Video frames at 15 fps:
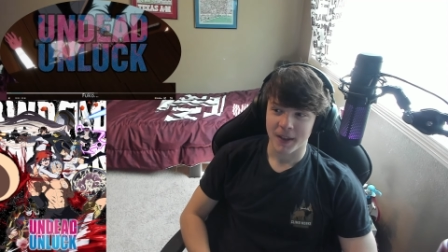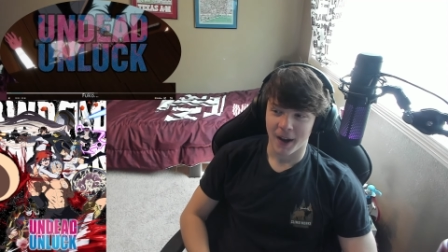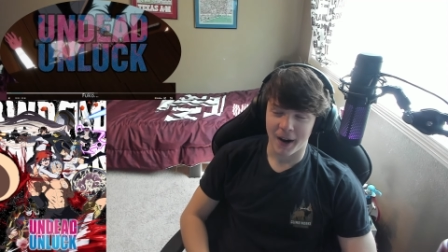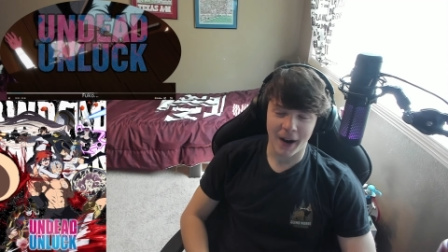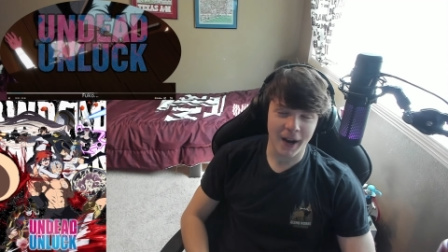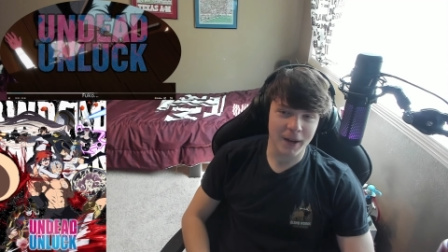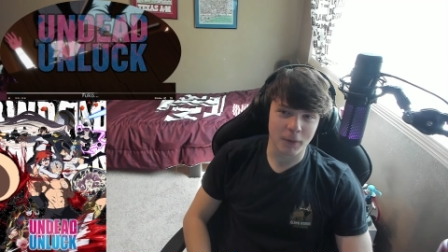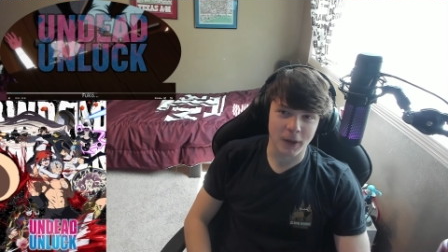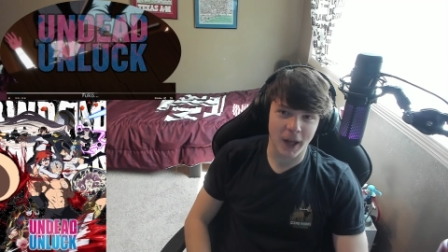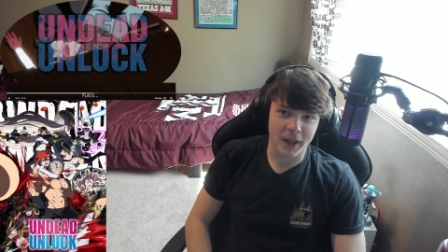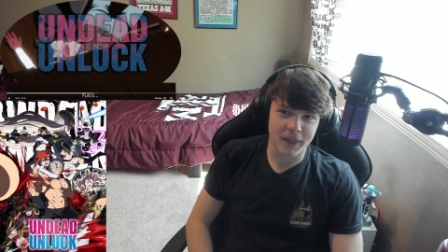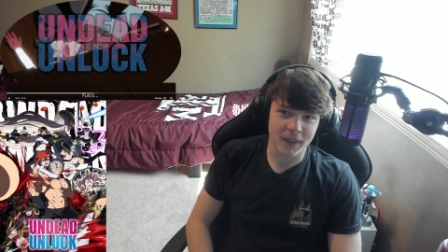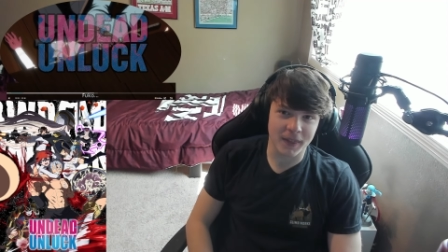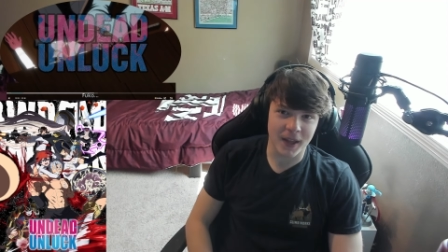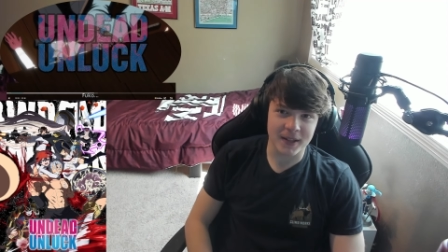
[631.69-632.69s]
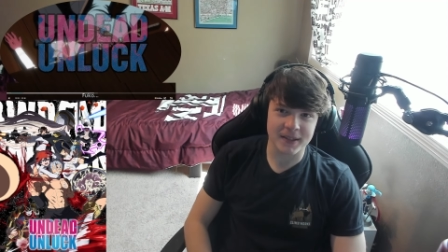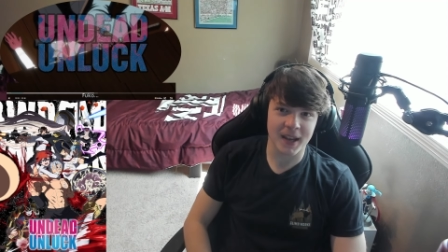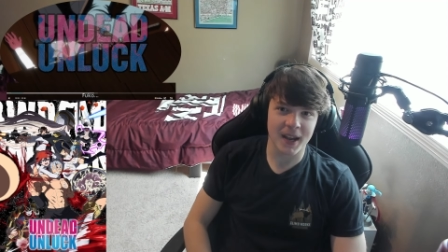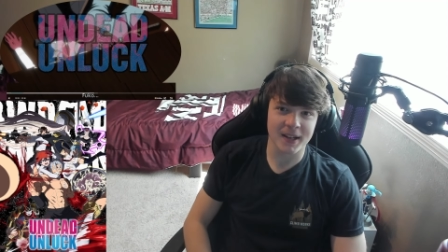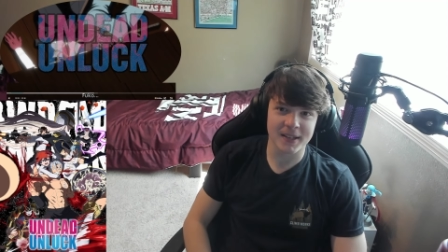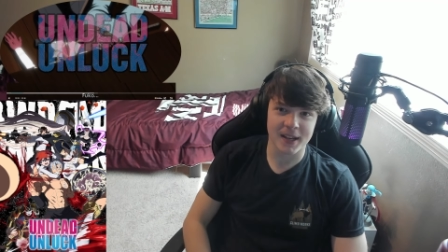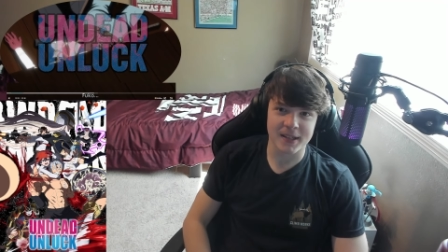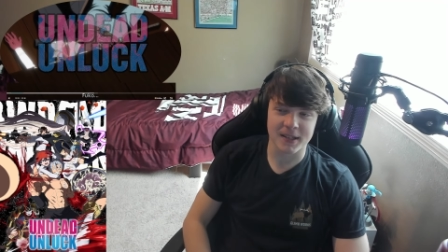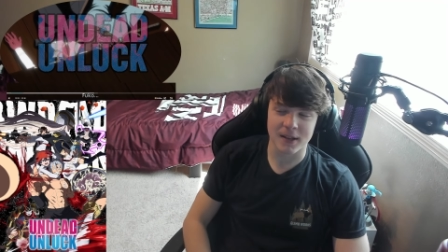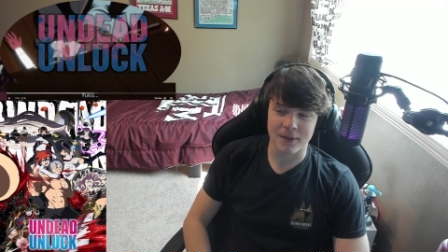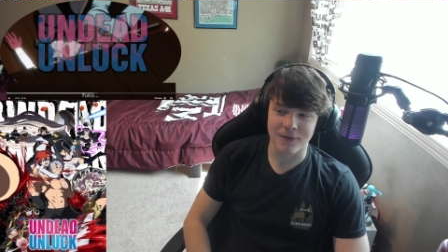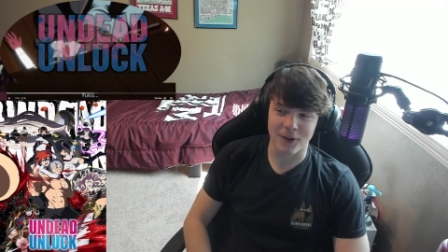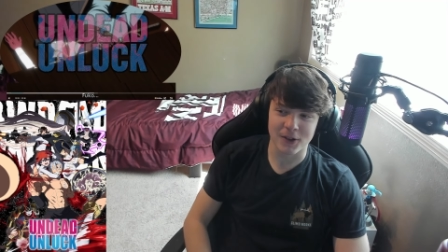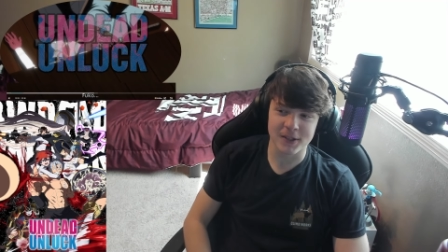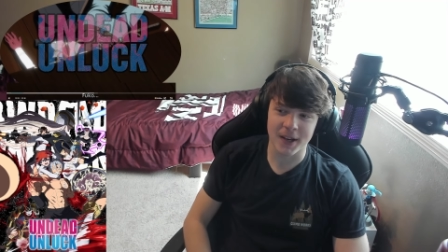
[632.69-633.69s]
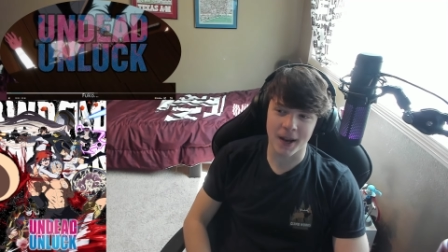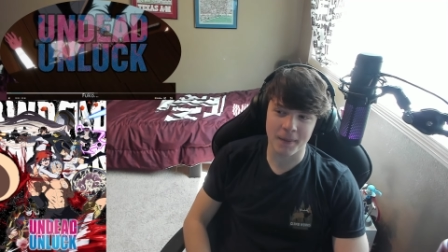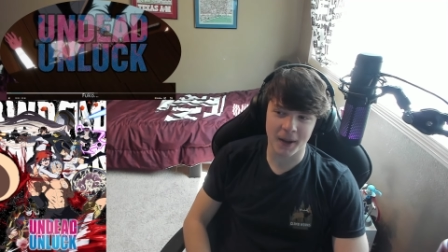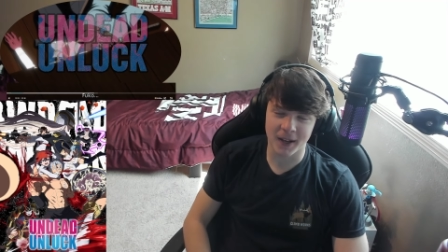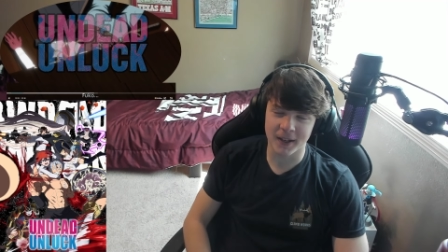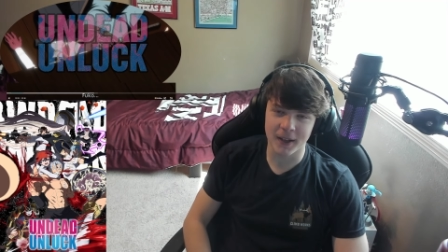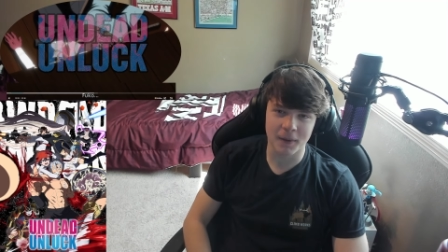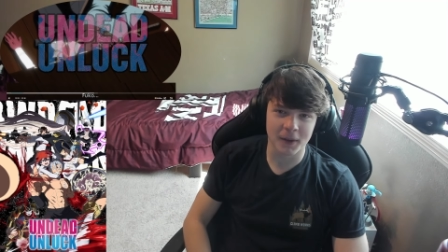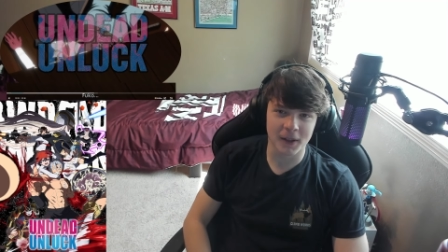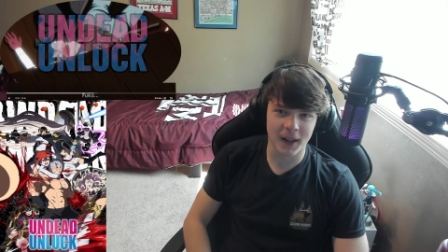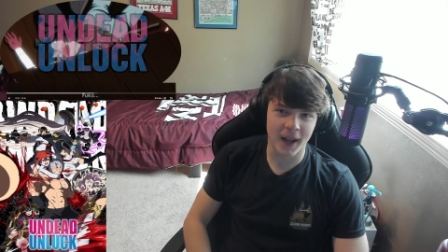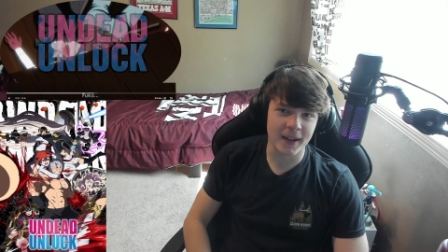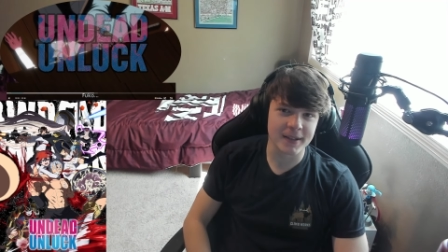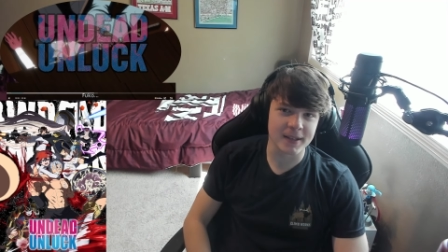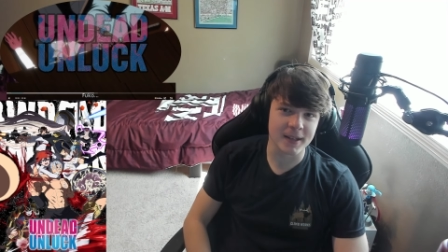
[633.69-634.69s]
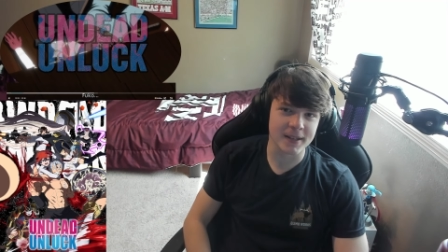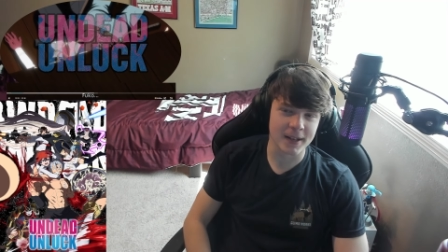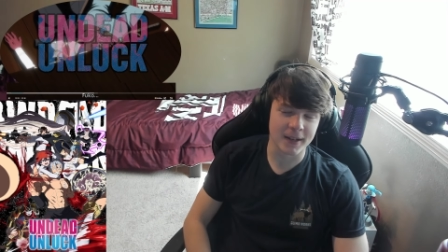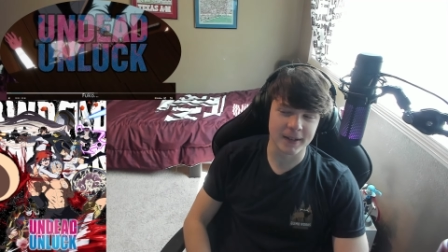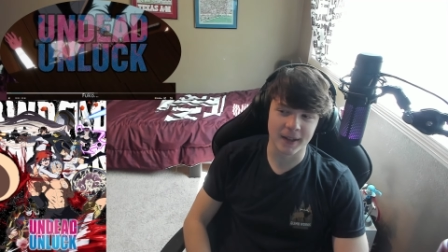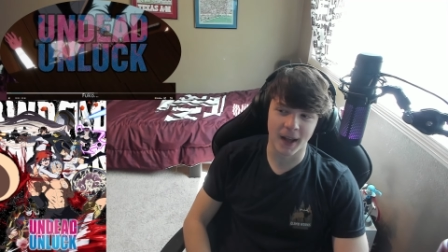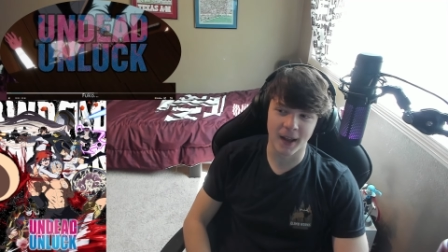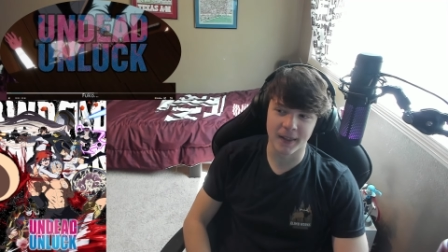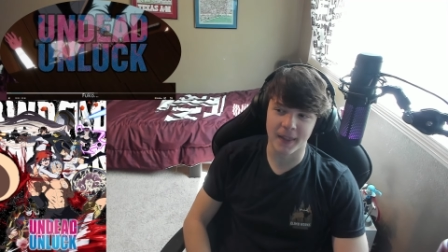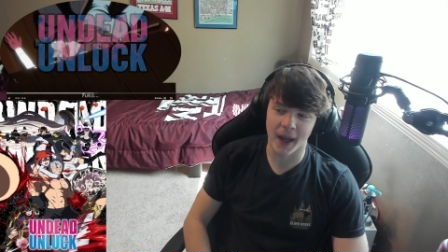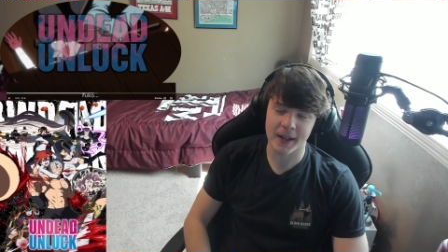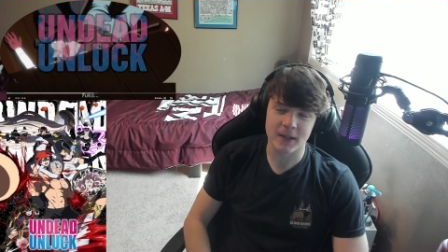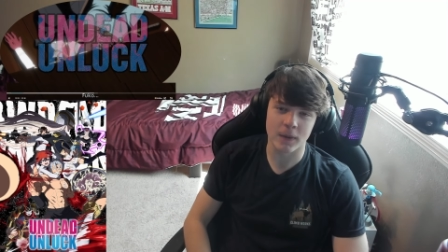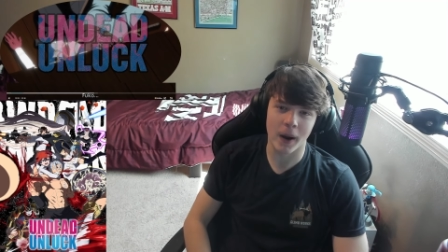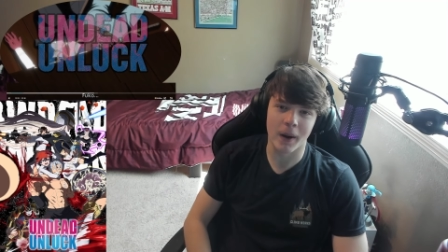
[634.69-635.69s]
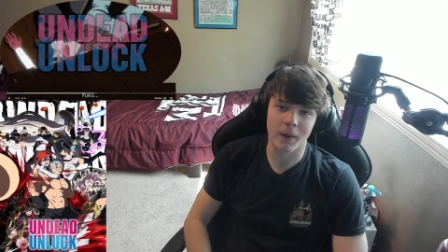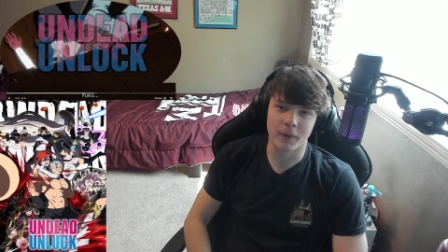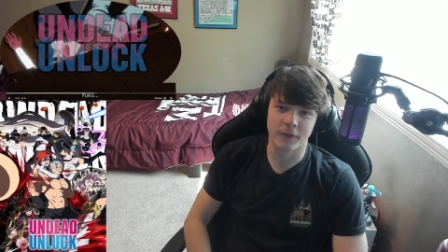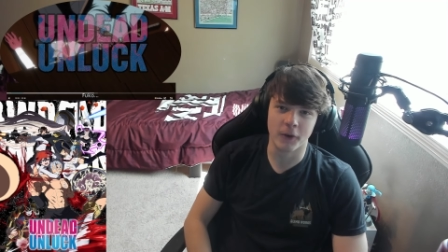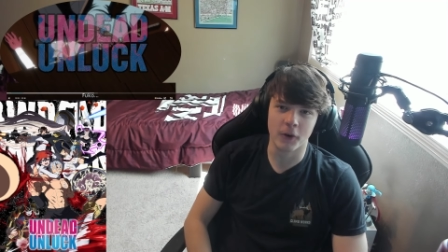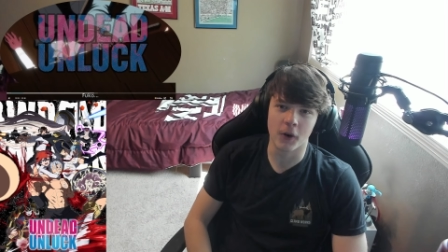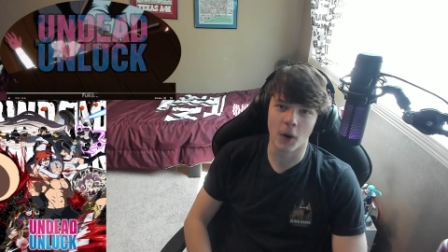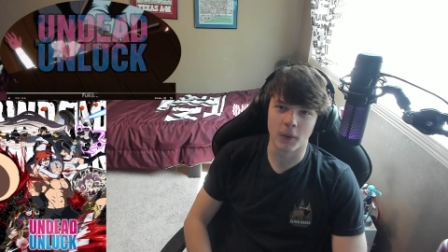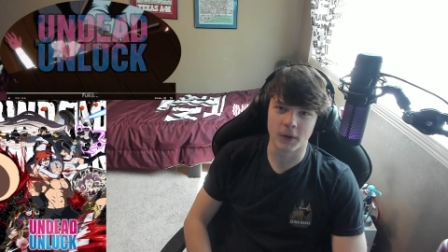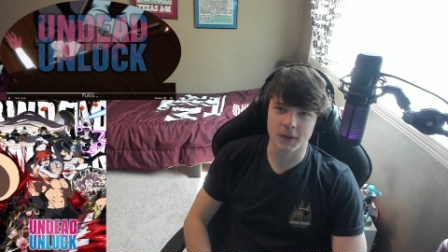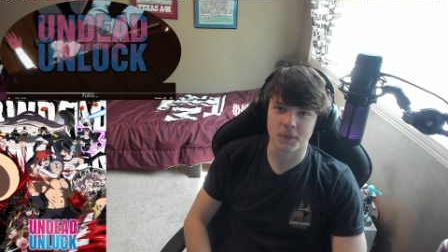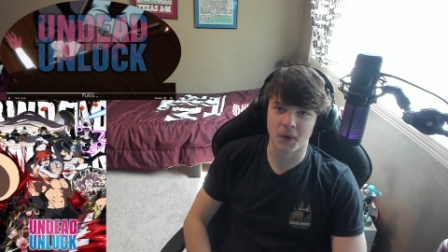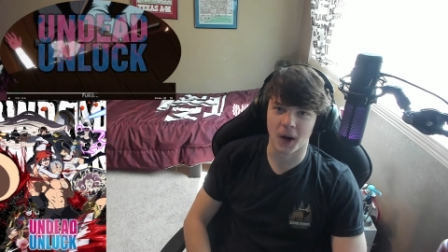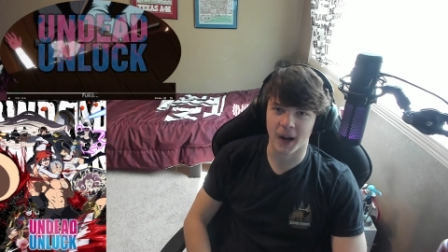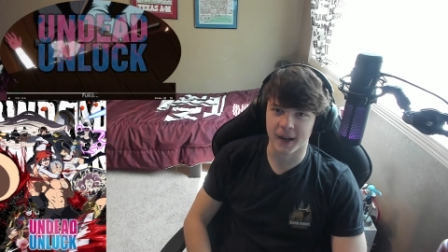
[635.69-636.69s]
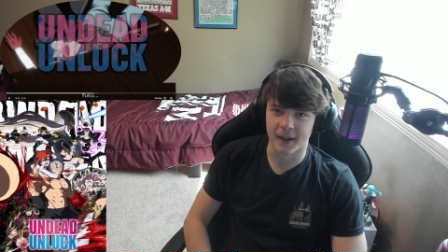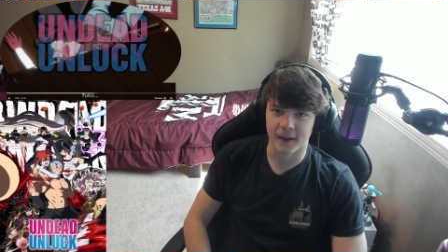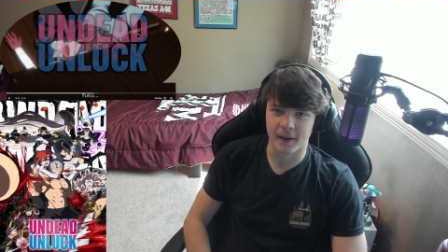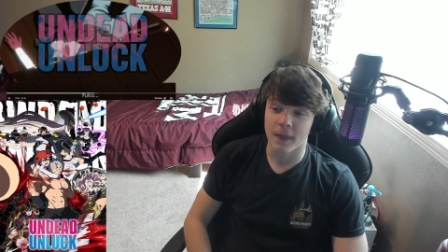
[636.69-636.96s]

Alright, well, I think that takes us to the first time Andy realized he's undead. That's why Fuko was brought here.